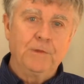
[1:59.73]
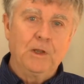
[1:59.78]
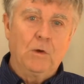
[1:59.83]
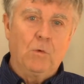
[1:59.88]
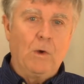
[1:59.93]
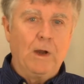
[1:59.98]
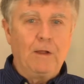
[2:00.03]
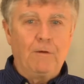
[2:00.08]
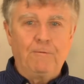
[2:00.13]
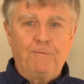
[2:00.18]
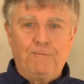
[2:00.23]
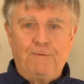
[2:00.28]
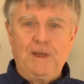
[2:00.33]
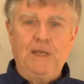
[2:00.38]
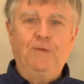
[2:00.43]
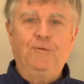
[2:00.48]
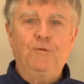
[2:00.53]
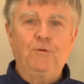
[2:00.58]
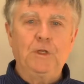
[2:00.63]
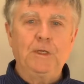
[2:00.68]
while
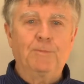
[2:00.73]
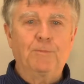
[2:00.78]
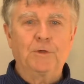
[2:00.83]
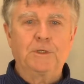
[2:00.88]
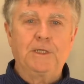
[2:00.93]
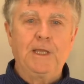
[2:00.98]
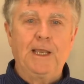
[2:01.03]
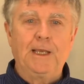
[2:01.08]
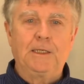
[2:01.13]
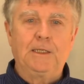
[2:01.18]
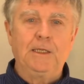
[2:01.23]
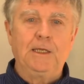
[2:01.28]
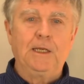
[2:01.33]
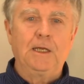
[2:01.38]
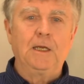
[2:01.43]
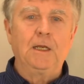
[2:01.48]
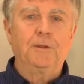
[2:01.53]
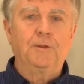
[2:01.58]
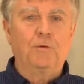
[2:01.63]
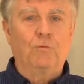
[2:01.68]
faithfully
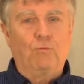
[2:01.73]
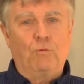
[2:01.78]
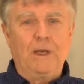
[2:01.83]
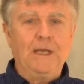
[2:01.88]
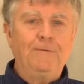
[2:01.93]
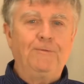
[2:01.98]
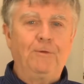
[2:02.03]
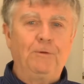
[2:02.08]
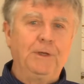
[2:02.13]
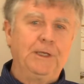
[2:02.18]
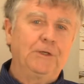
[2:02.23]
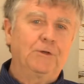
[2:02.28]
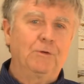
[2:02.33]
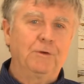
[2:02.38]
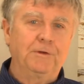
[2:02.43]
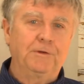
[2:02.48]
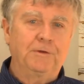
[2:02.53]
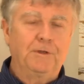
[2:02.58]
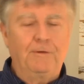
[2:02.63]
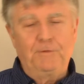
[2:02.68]
protecting the rightful
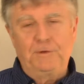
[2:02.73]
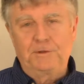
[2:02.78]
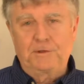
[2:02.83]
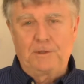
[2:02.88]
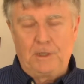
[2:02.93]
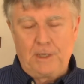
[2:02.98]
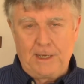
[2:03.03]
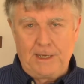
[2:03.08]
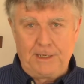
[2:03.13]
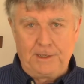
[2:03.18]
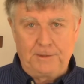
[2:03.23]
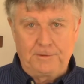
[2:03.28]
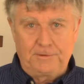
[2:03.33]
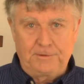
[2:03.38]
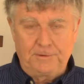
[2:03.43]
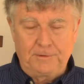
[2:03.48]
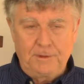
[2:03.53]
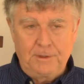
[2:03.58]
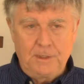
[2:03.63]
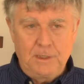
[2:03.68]
interest of
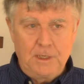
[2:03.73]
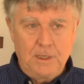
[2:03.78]
clients.